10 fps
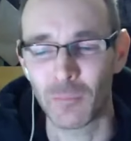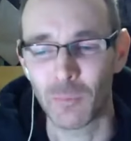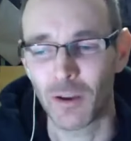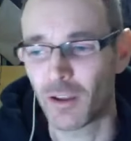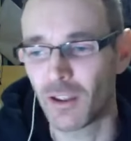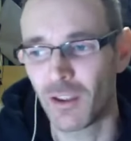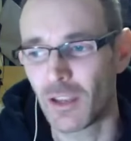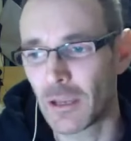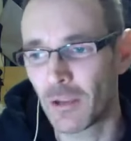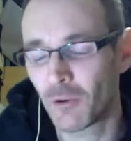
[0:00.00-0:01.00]
But
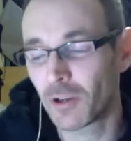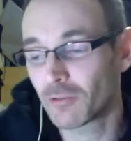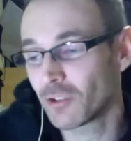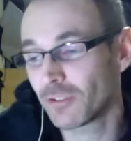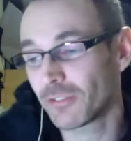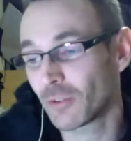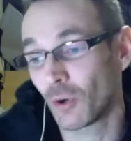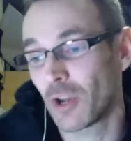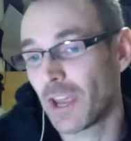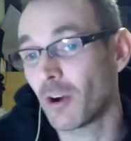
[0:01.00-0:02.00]
if I'd have just
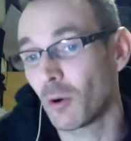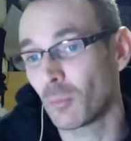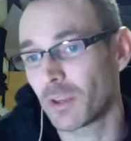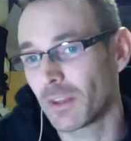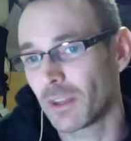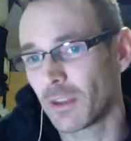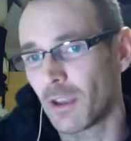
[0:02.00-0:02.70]
sought help in the